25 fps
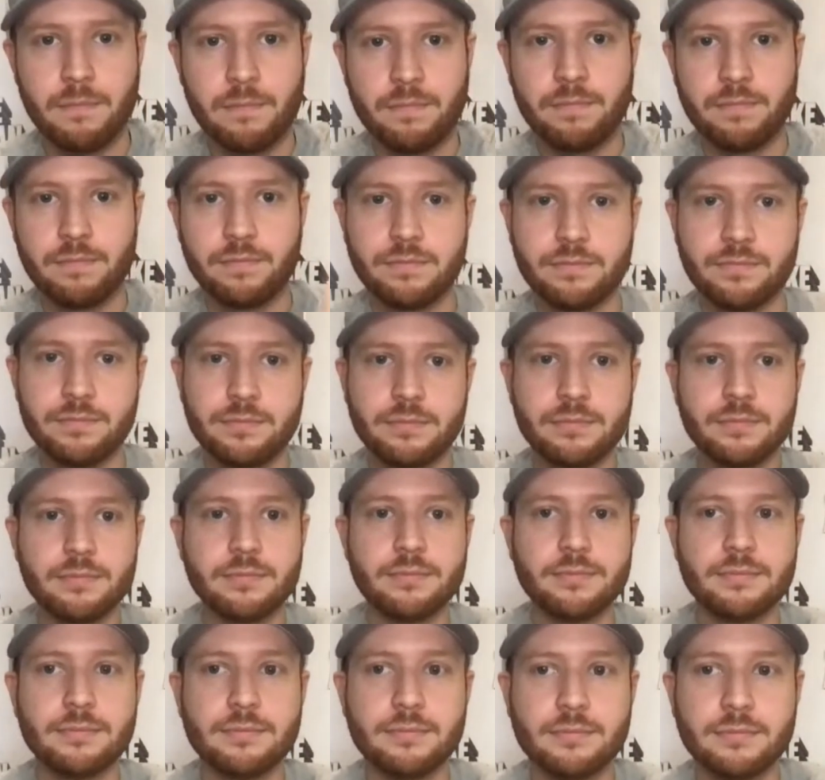
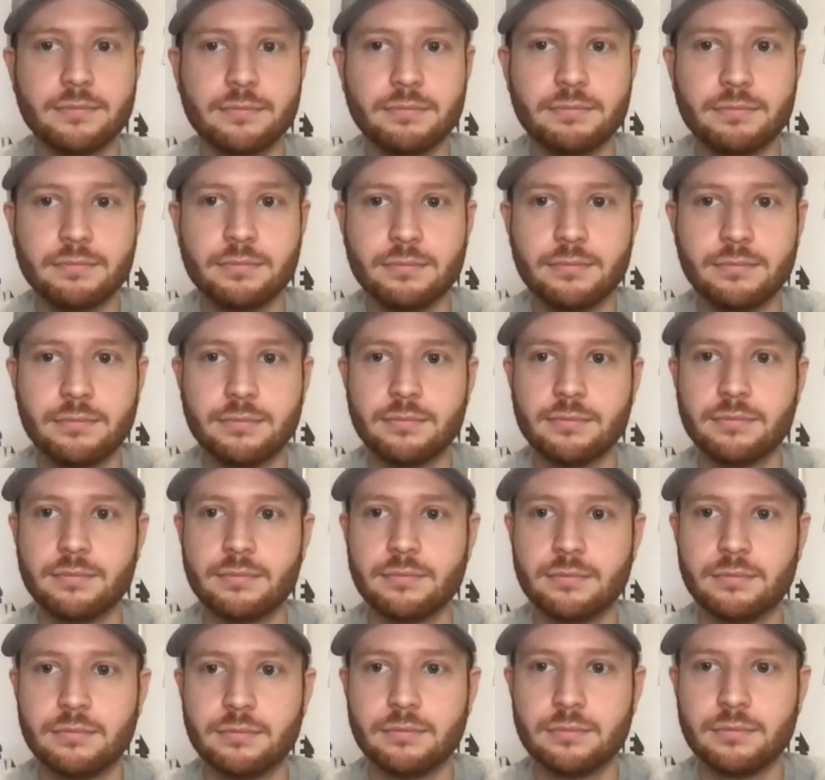
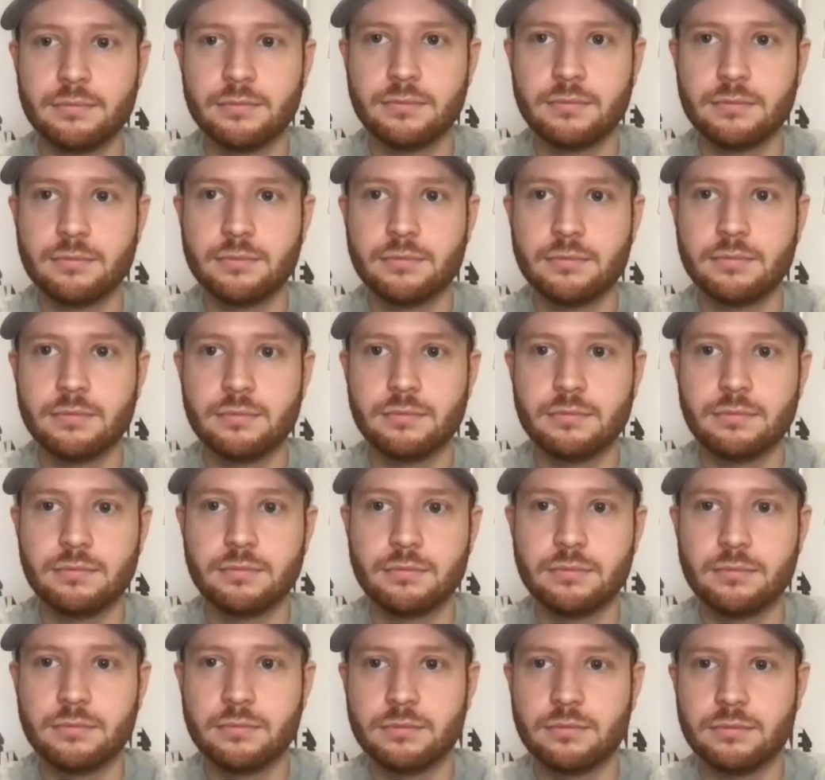
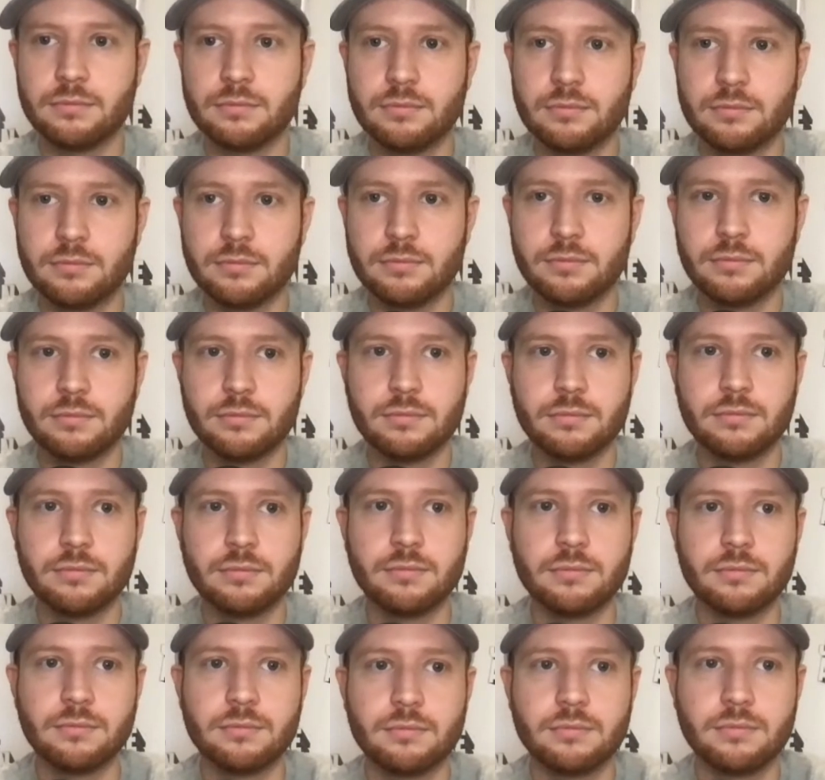
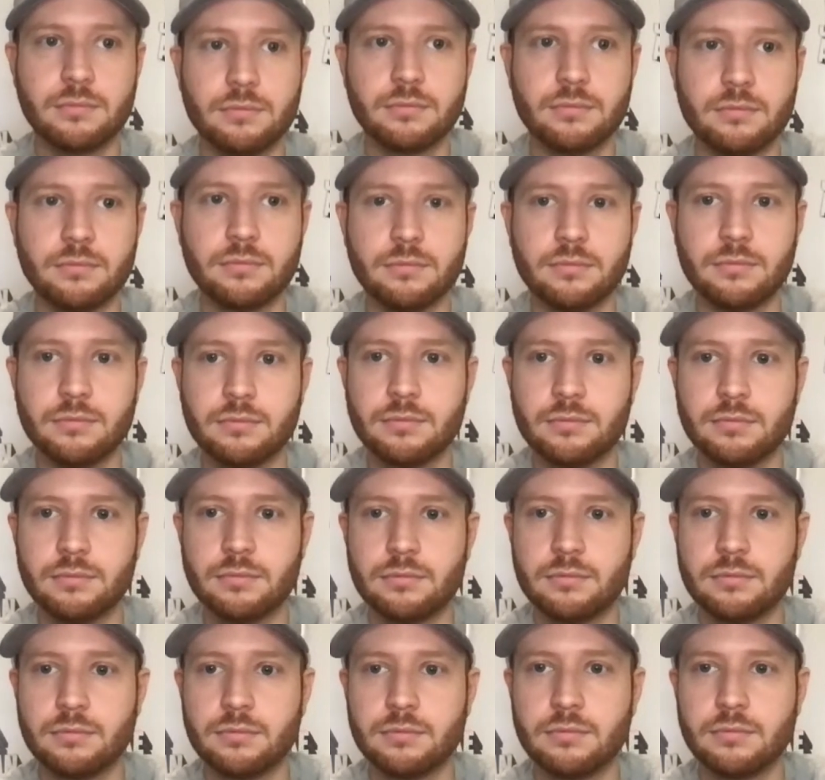
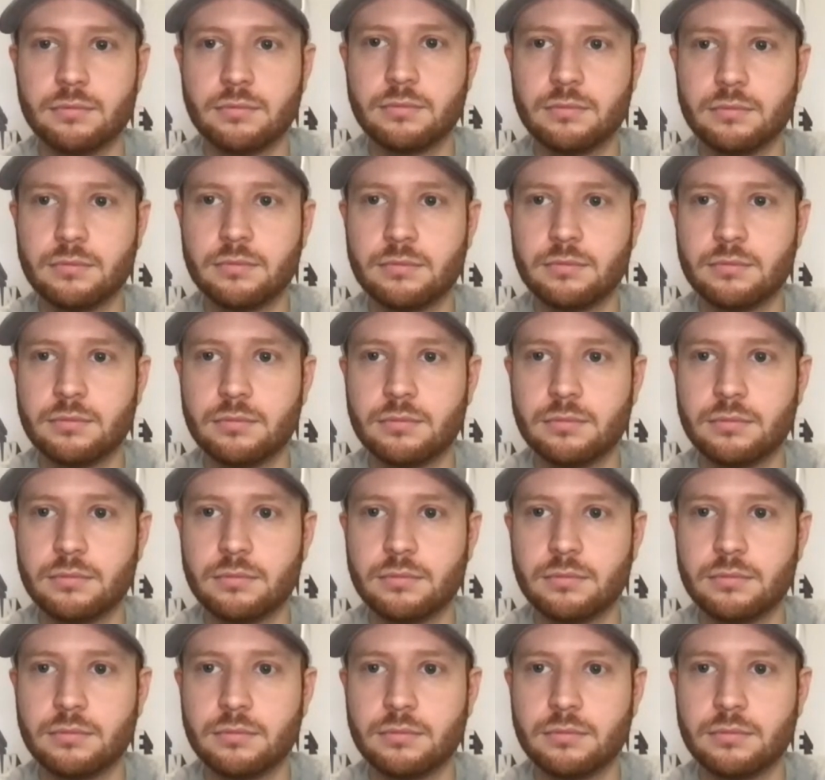[no speech]